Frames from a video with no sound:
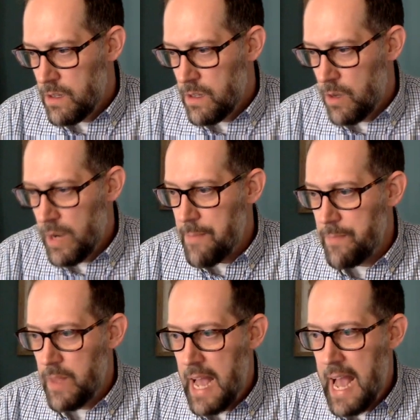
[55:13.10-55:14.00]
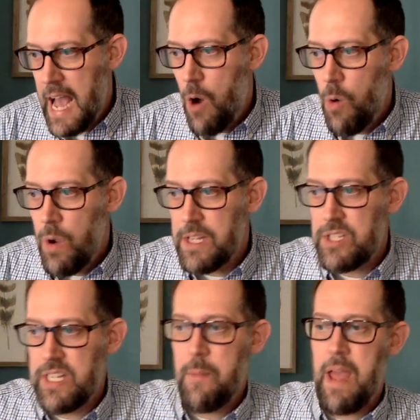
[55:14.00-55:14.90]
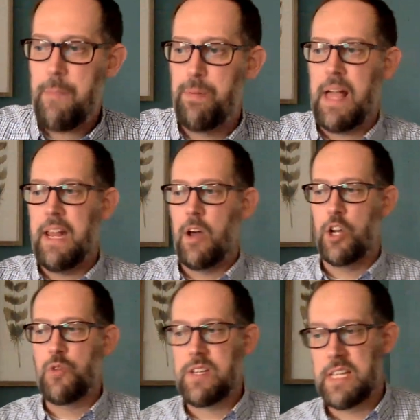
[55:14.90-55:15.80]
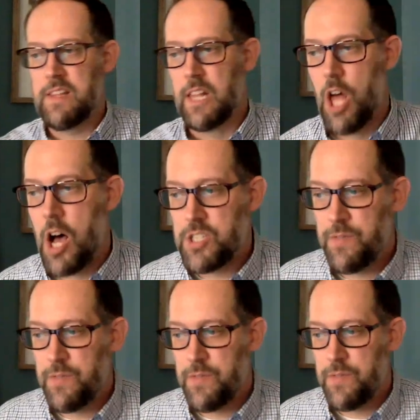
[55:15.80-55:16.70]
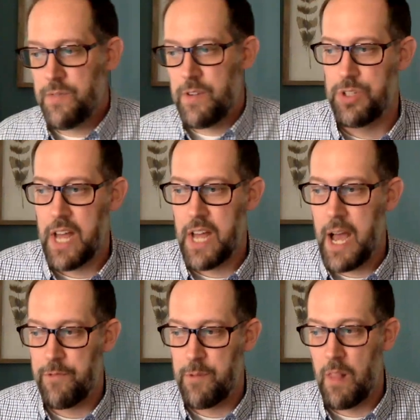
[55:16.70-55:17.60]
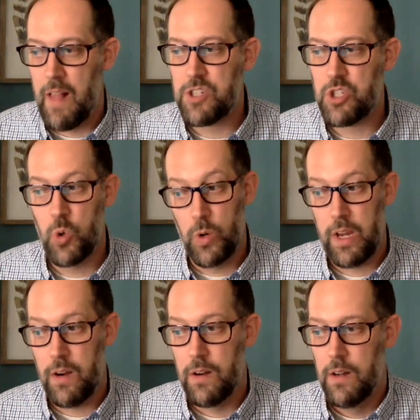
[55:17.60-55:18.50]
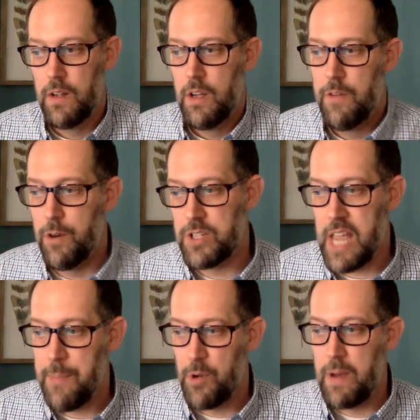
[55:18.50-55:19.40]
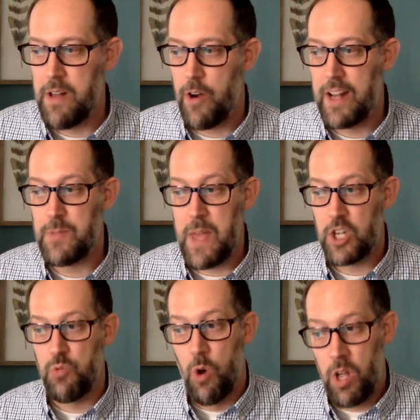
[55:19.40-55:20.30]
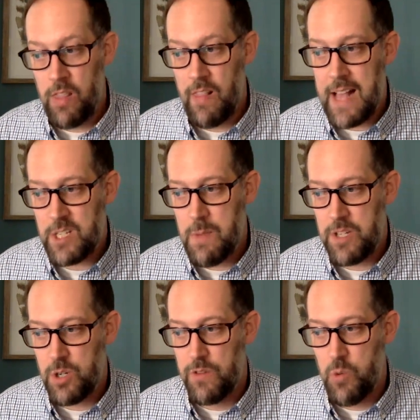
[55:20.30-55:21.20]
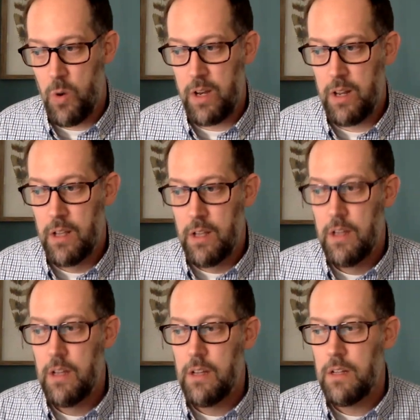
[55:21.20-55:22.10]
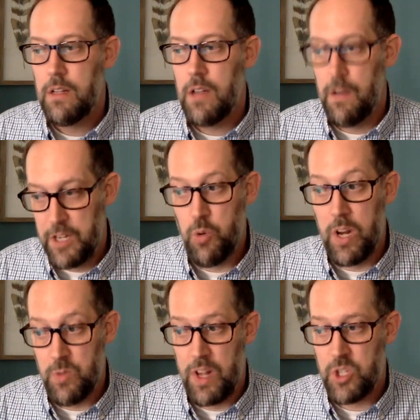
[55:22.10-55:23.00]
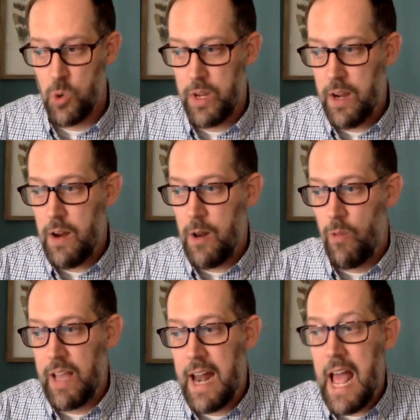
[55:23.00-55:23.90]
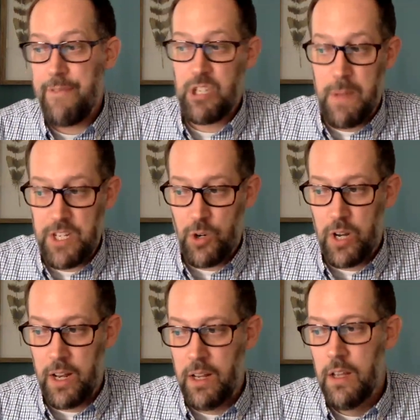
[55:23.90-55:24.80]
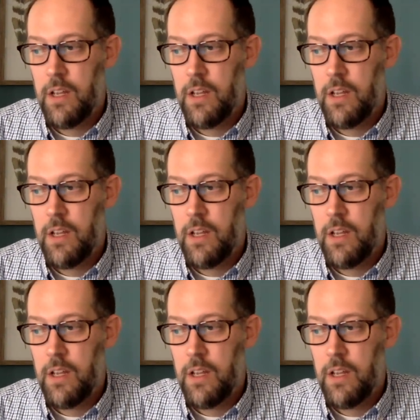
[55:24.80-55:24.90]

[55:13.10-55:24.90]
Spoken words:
Okay, how is CMA planning on addressing the loss of instructional time from the last school year? For example, my daughter had Spanish 1 in the last semester of the 2020 school year and only got half a semester in.